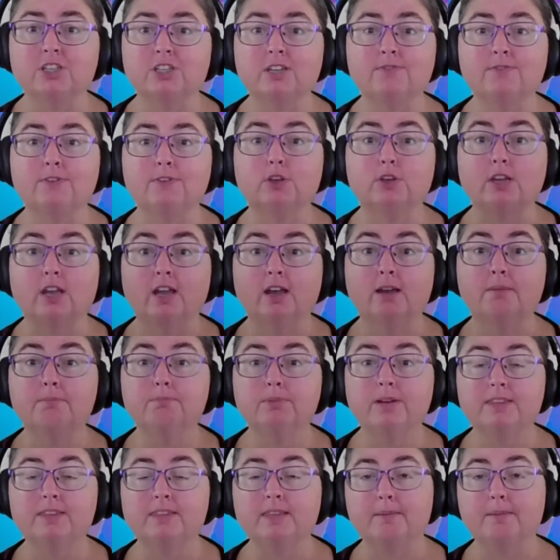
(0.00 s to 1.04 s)
And if you
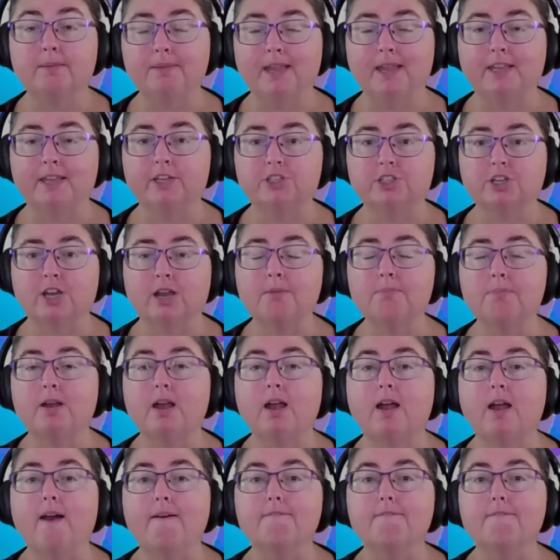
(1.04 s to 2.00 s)
can't break that package up,